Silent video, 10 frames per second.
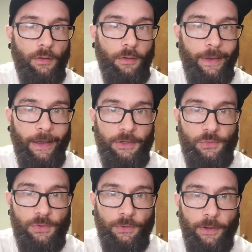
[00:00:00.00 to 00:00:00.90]
Hey guys,
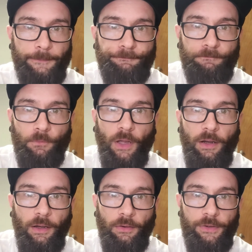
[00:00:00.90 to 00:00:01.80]
what's going
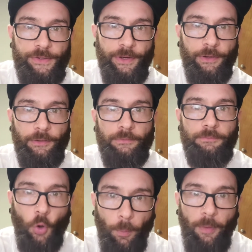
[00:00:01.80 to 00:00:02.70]
on? Chris here.
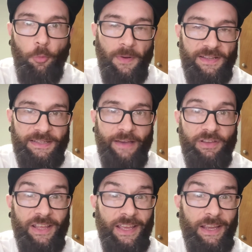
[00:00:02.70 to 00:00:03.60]
Hope everybody's
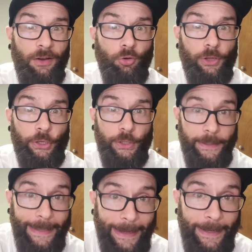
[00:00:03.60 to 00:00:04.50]
having a really good
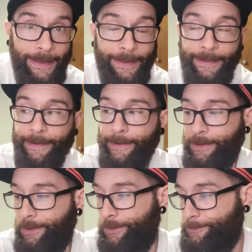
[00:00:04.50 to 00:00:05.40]
day.
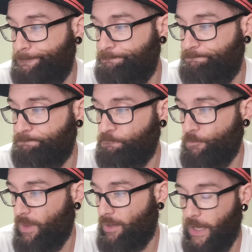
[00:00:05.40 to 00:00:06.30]
Um,
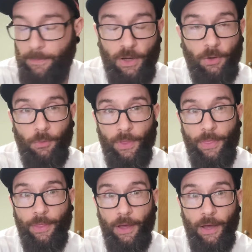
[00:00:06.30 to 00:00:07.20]
Came here with
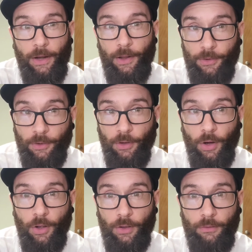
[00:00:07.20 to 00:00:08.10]
another
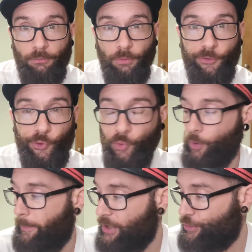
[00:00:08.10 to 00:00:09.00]
review or
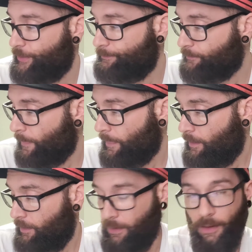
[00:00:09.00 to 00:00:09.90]
a mention.
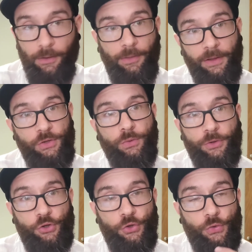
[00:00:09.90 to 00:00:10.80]
These were the
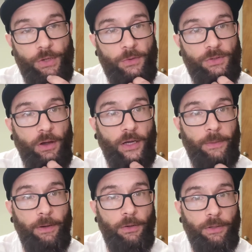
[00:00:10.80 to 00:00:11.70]
shoes I was talking
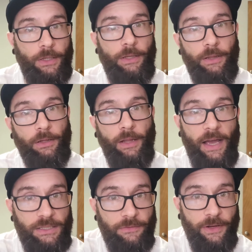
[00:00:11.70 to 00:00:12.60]
about in the
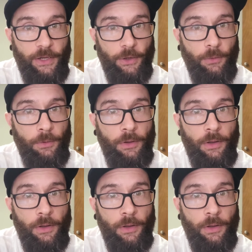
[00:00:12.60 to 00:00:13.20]
last video.